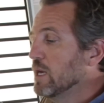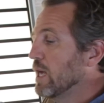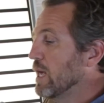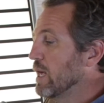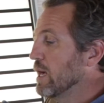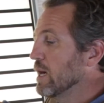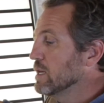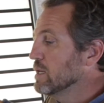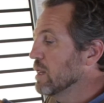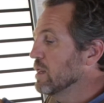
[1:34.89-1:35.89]

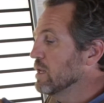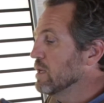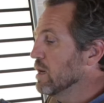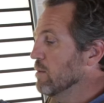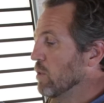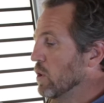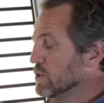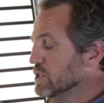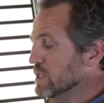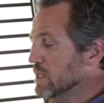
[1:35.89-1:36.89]
and the
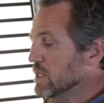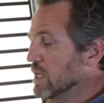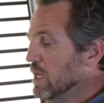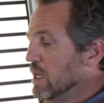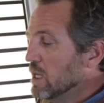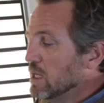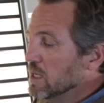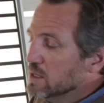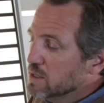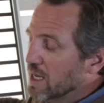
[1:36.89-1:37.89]
emulsion
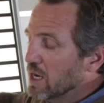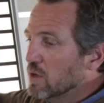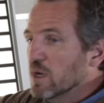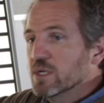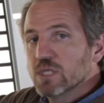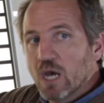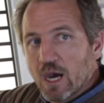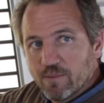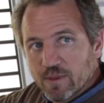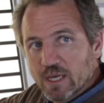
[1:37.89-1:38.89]
is layered on
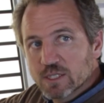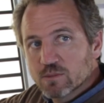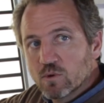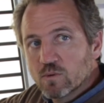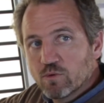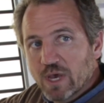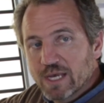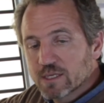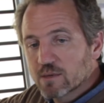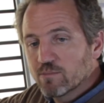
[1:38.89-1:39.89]
top of that smooth plastic